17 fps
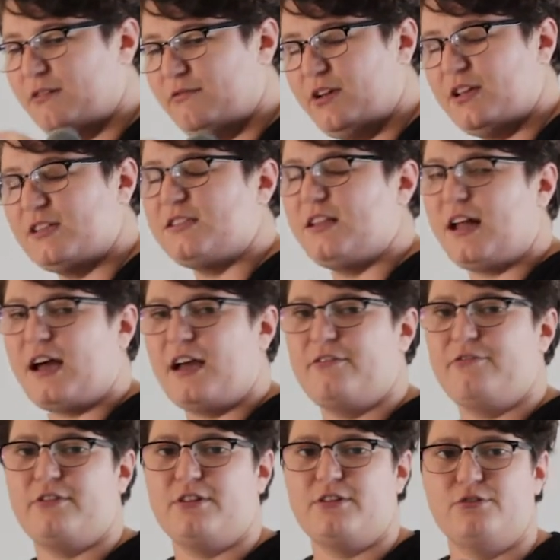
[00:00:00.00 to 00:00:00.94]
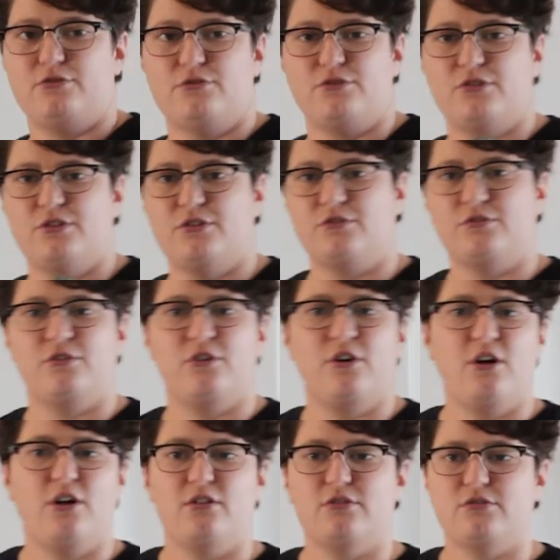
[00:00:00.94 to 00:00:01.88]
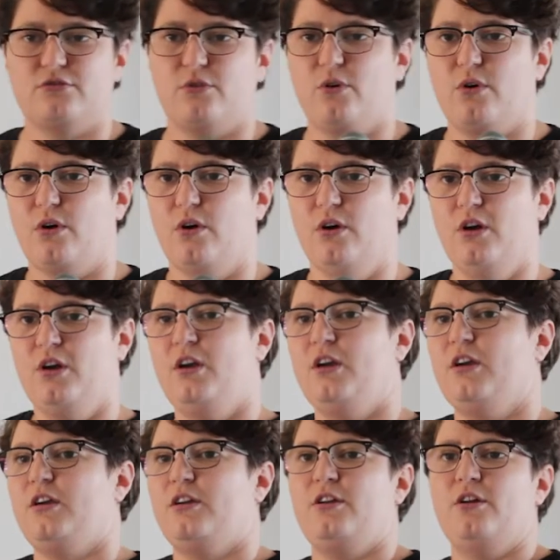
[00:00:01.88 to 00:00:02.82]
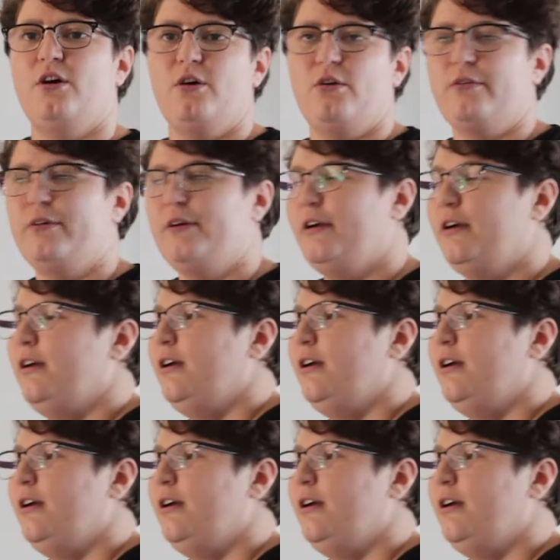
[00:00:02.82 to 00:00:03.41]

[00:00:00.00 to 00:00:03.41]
invest life into certain girls, or, you know,